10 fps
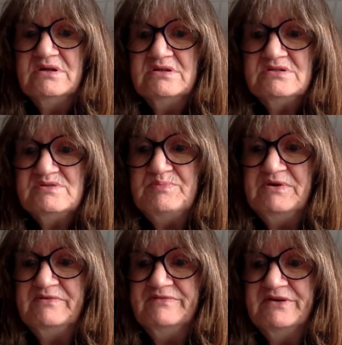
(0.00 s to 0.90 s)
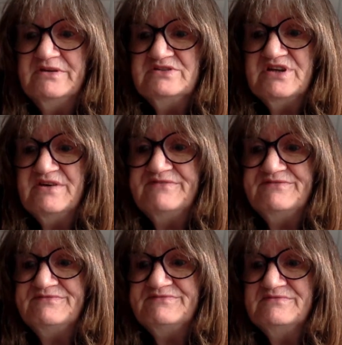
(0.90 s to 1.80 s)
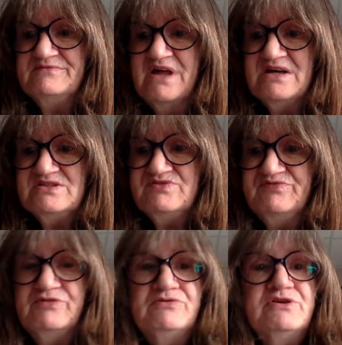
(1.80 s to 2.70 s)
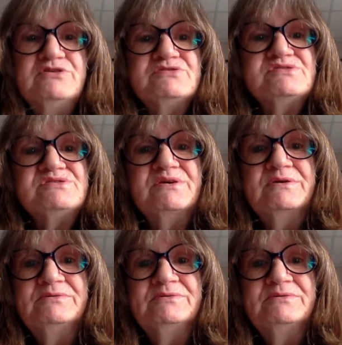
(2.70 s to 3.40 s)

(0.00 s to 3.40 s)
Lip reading: It's been a very tough last few years.